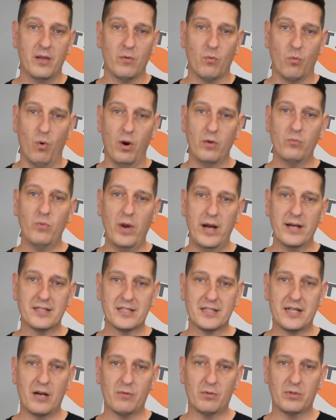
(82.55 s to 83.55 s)
One way to
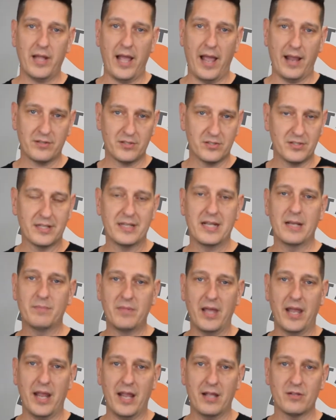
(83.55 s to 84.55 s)
stay relaxed is to keep
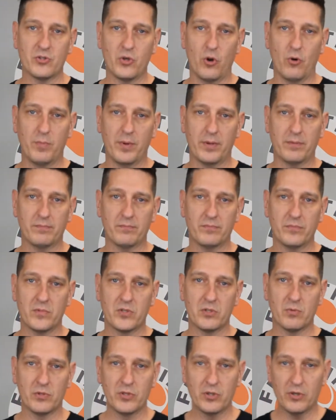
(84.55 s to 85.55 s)
the hands open.
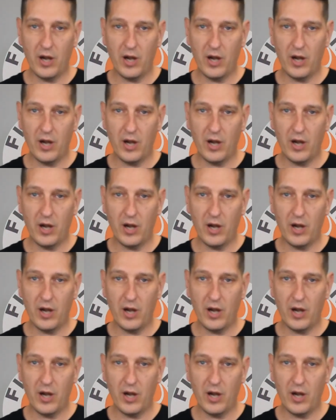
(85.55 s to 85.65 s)
So when you're